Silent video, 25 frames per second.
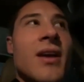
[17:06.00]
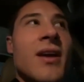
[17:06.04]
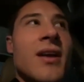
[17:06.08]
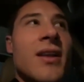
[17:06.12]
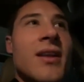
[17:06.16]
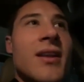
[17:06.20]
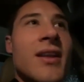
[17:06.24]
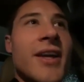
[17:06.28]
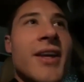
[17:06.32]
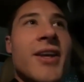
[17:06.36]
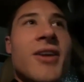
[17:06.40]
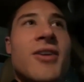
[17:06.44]

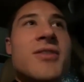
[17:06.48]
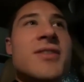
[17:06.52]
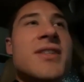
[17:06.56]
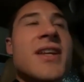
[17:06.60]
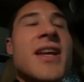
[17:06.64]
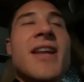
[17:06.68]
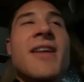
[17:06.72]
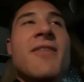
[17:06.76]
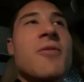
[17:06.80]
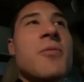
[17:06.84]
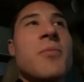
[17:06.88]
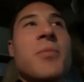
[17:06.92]
Like you're
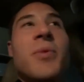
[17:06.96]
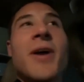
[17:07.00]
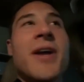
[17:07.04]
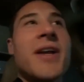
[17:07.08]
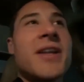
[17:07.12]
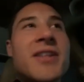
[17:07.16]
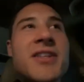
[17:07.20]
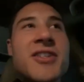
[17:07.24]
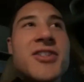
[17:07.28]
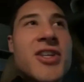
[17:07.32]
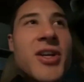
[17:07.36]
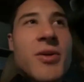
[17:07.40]
saying, even playing
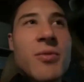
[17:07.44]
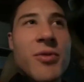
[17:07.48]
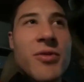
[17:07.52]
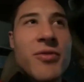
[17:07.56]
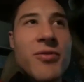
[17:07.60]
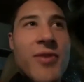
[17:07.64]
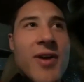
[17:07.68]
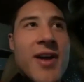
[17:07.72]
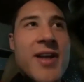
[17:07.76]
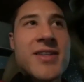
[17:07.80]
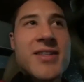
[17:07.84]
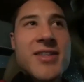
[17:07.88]
in the gym with
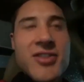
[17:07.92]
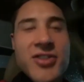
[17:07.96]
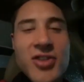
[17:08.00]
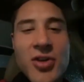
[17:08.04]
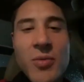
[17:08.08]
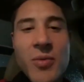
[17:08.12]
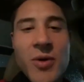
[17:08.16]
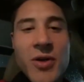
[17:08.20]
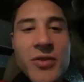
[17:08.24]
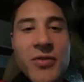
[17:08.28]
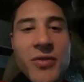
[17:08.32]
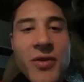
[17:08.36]
friends is so
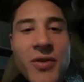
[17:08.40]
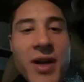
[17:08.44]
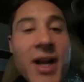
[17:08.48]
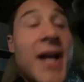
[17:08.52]
much fun.